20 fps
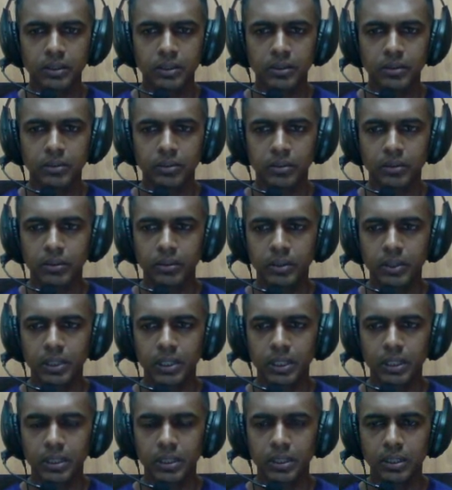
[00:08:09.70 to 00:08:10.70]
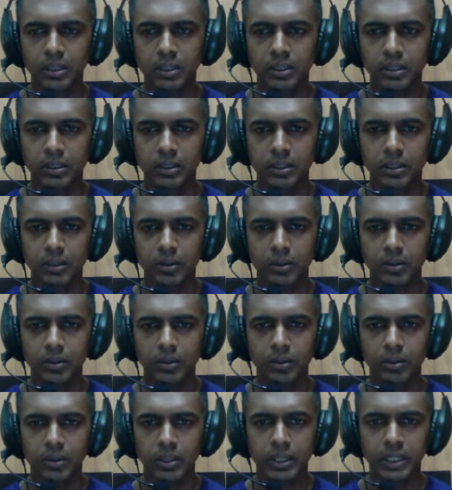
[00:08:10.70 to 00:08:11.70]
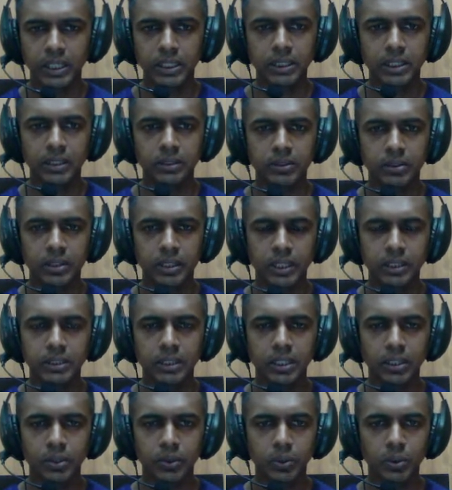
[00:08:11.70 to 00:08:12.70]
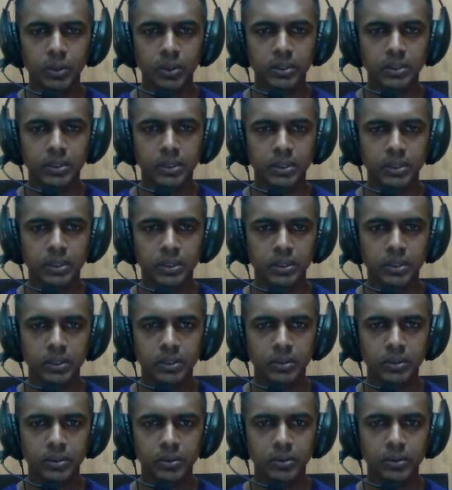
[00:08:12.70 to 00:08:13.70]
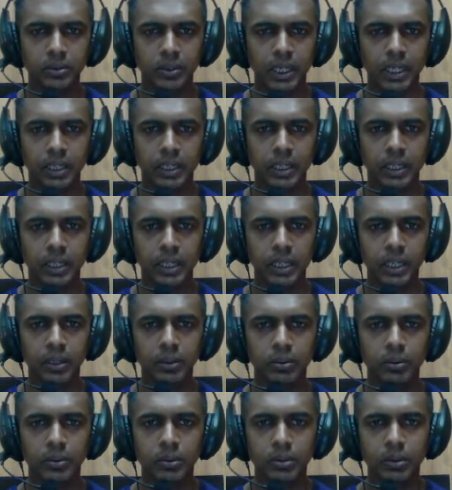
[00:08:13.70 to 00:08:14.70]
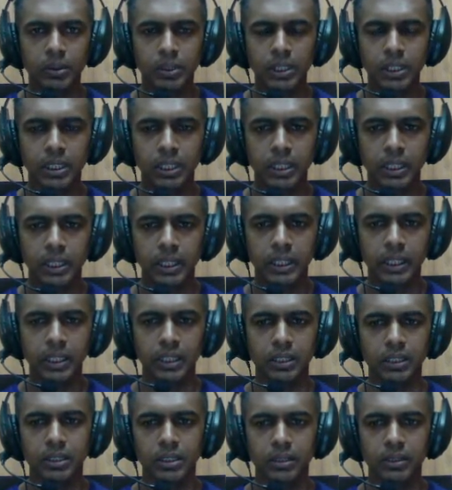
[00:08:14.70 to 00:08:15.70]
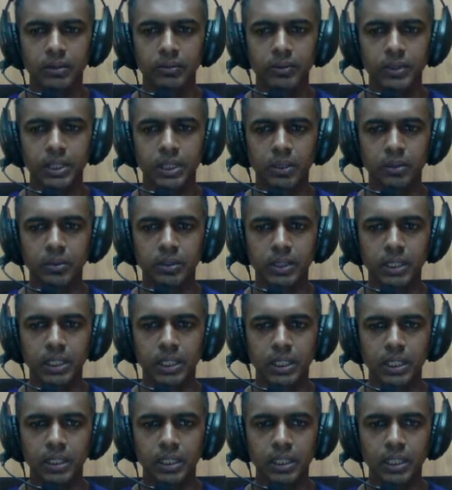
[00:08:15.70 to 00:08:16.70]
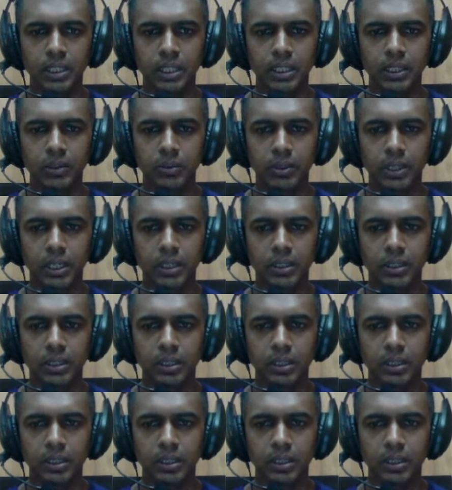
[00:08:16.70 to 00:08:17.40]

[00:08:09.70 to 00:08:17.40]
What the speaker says: all the engine tools you can have here without any delay. You can